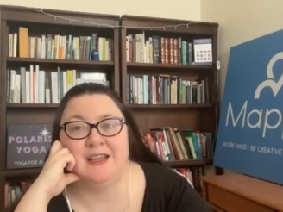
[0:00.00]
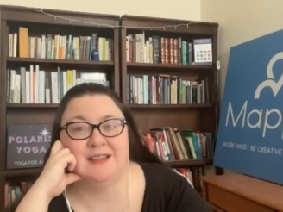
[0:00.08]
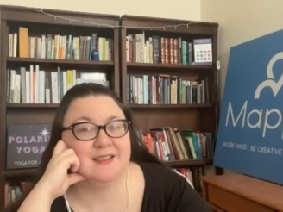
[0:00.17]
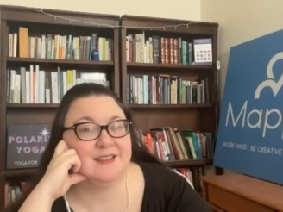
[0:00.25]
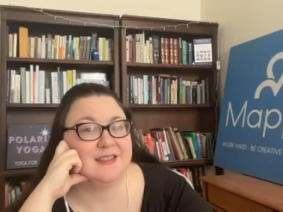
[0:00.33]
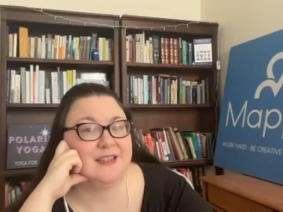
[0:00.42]
hmm.
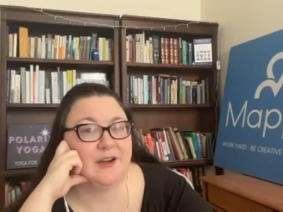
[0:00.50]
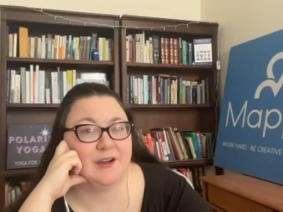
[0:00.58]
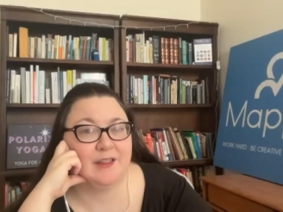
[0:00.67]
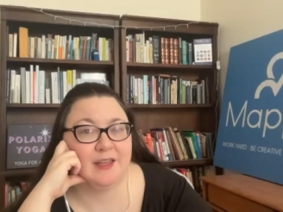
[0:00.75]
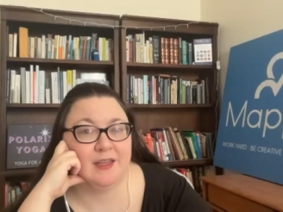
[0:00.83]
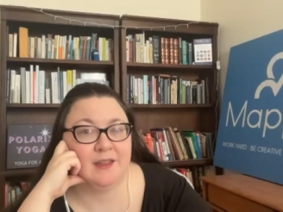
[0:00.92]

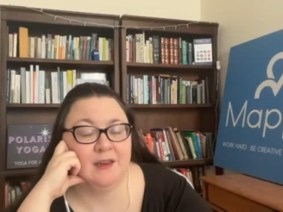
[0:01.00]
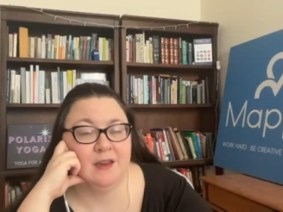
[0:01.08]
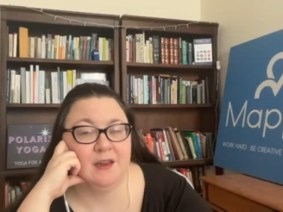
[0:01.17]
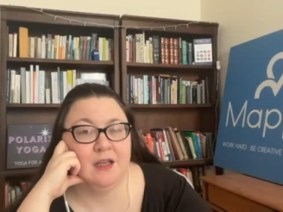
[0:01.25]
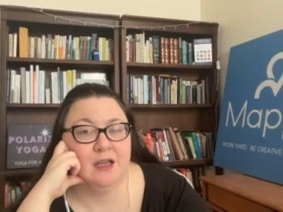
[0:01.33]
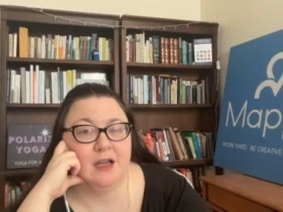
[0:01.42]
necessarily.
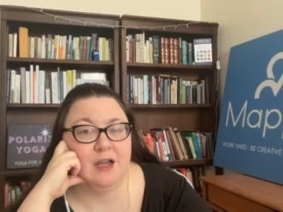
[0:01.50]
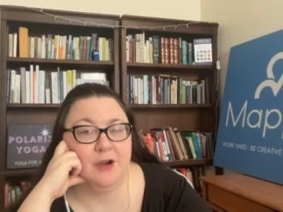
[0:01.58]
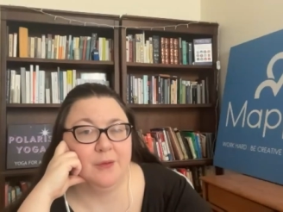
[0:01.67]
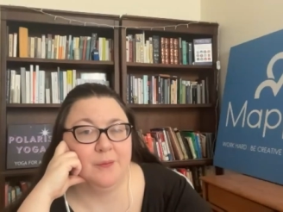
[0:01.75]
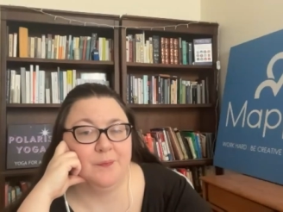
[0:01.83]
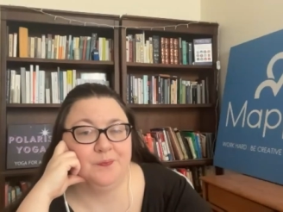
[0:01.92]

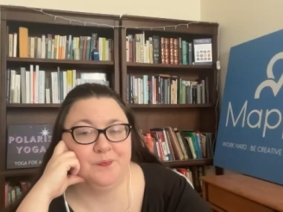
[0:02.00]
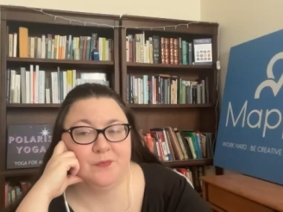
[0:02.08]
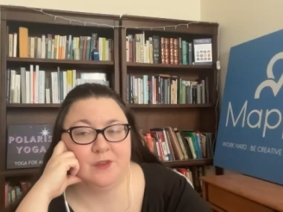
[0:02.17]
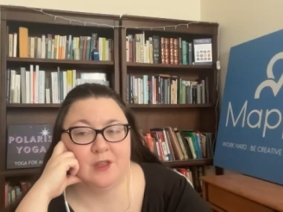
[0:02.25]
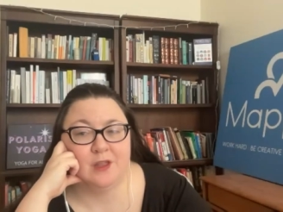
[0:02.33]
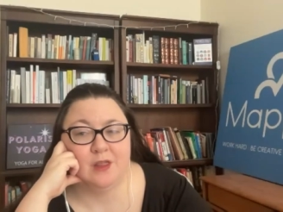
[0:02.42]
Um,
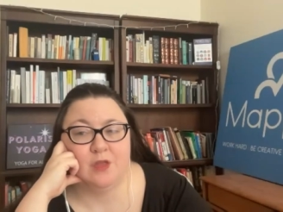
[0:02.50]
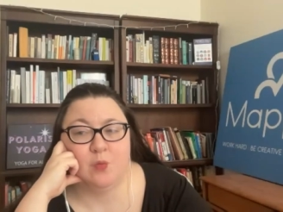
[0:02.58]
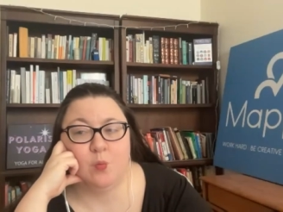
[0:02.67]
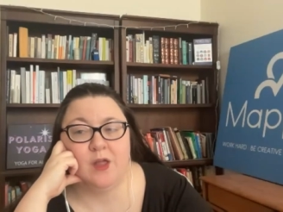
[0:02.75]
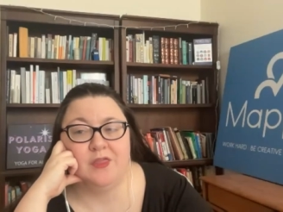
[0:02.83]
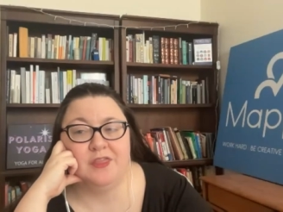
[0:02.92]
the
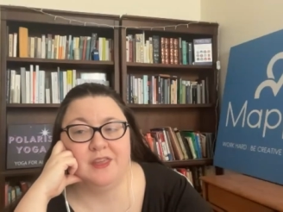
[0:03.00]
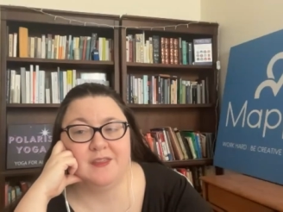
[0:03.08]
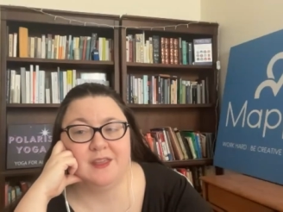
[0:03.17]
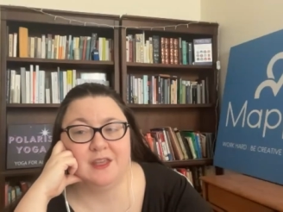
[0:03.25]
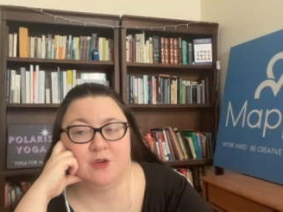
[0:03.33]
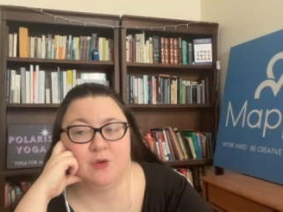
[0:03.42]
one
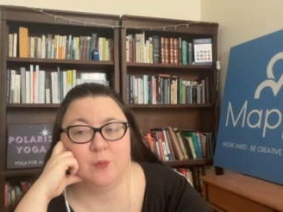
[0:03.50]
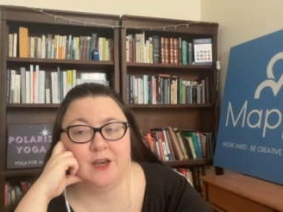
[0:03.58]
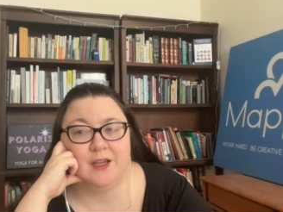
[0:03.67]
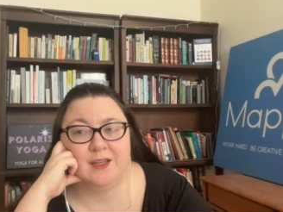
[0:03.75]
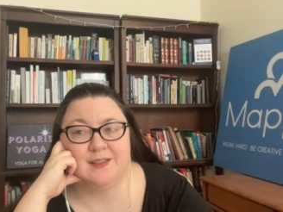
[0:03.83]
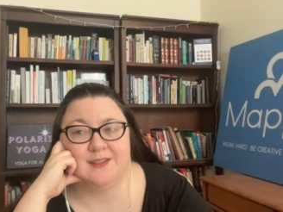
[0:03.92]
thing that you'll want
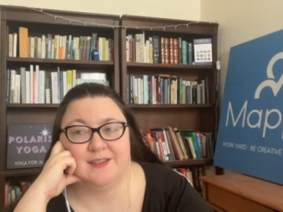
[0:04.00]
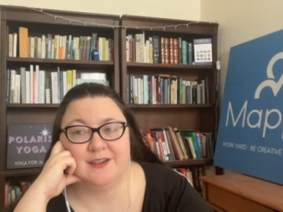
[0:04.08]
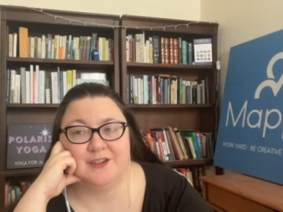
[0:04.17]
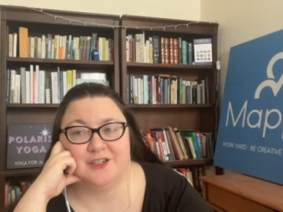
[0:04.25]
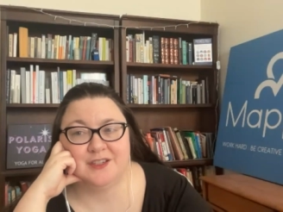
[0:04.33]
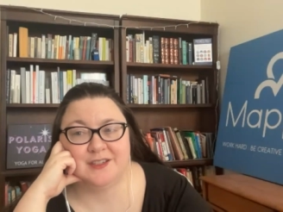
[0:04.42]
to
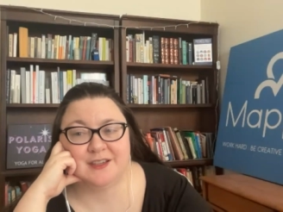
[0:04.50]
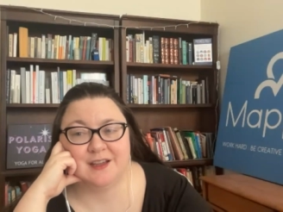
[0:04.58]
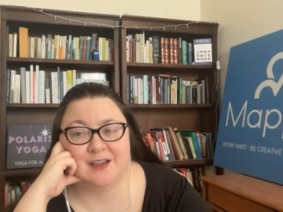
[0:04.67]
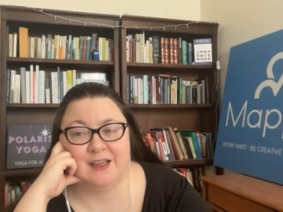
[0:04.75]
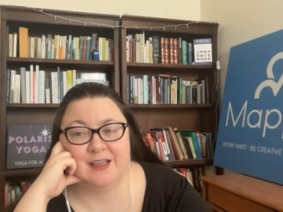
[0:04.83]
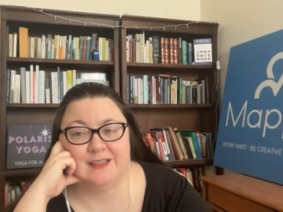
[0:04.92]
consider,
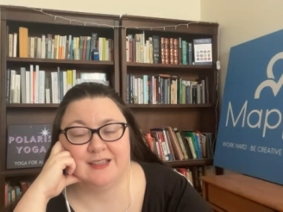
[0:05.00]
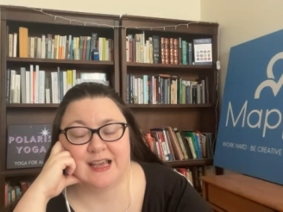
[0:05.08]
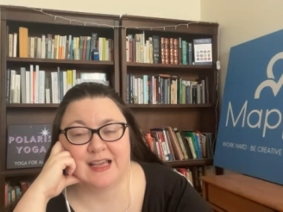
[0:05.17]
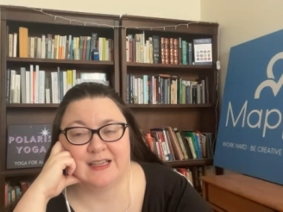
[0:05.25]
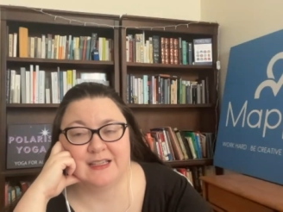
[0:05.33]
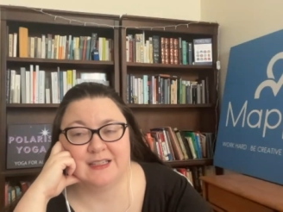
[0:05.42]
Jessica, is
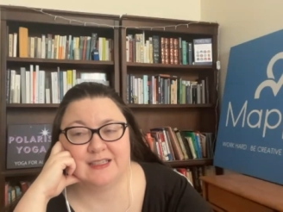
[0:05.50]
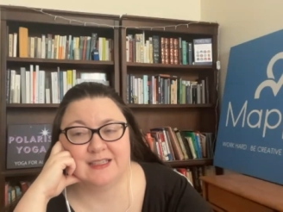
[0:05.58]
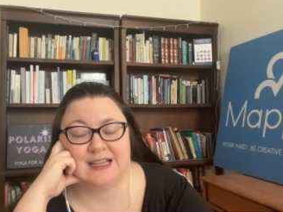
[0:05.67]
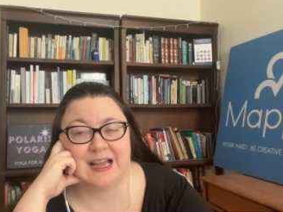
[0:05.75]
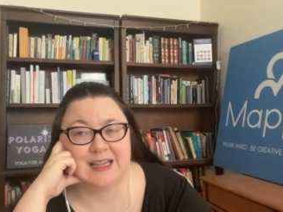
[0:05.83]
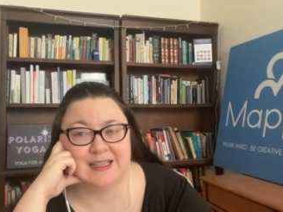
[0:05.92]
that
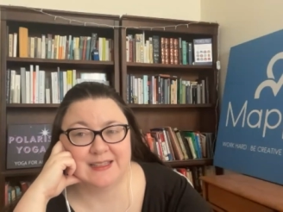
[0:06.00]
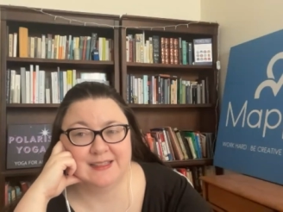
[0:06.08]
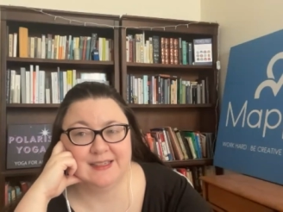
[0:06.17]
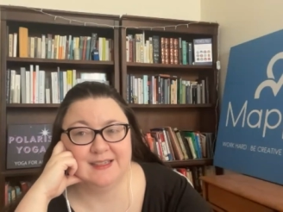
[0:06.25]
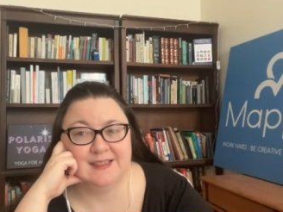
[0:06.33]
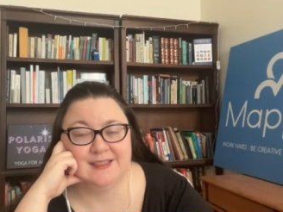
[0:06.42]

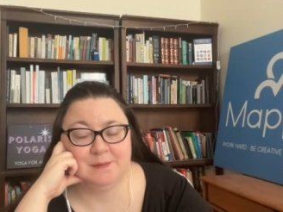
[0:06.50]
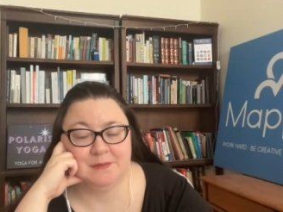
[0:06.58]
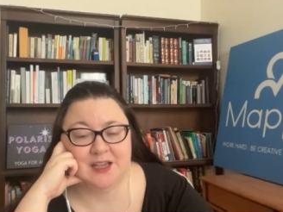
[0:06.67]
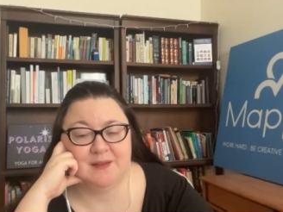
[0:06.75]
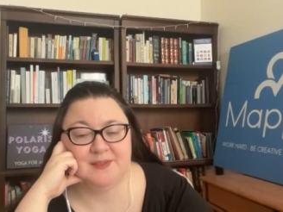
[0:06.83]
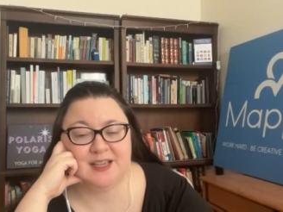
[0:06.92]
sciences
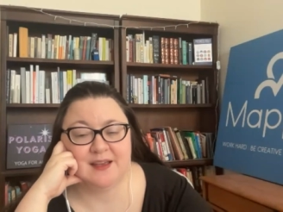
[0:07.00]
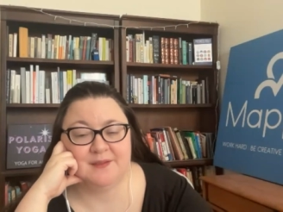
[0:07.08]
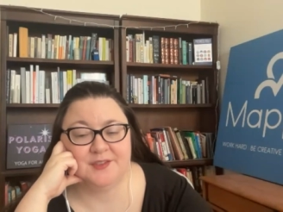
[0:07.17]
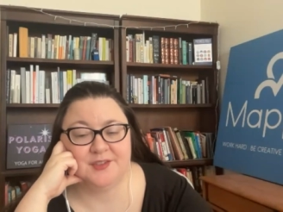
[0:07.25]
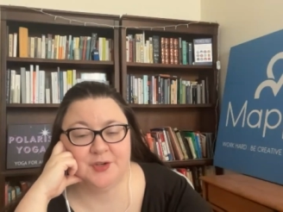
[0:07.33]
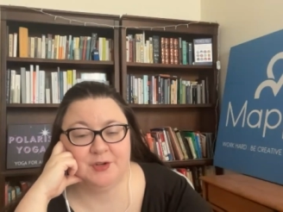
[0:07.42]
sometimes
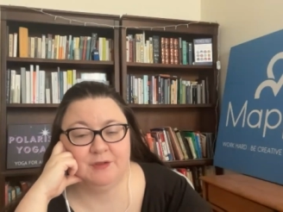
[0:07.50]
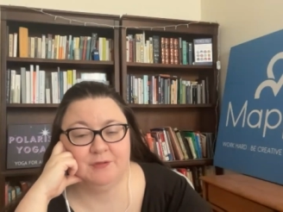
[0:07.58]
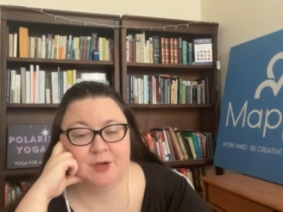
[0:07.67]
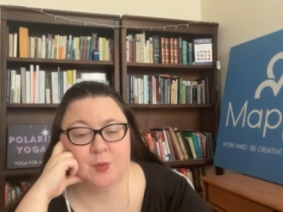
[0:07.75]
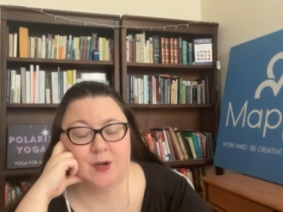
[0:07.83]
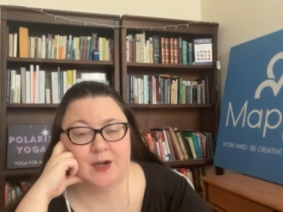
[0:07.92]
have certain
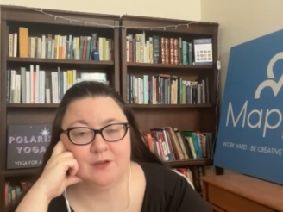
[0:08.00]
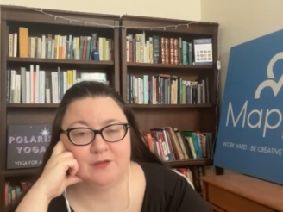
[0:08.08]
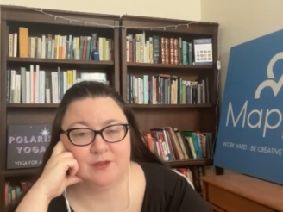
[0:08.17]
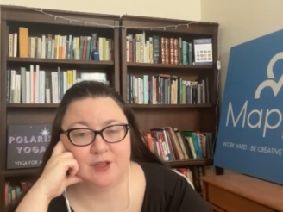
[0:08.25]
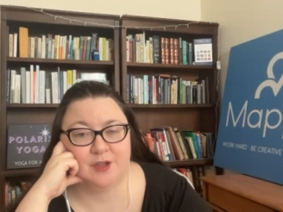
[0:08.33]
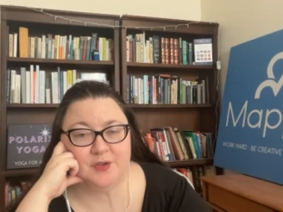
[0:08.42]
required
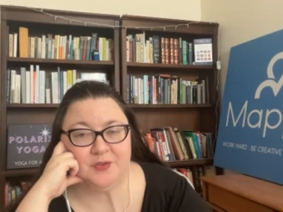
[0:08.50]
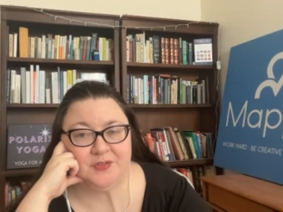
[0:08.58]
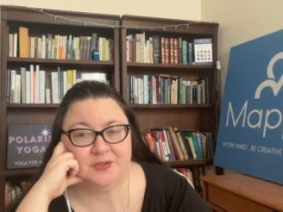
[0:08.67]
flows.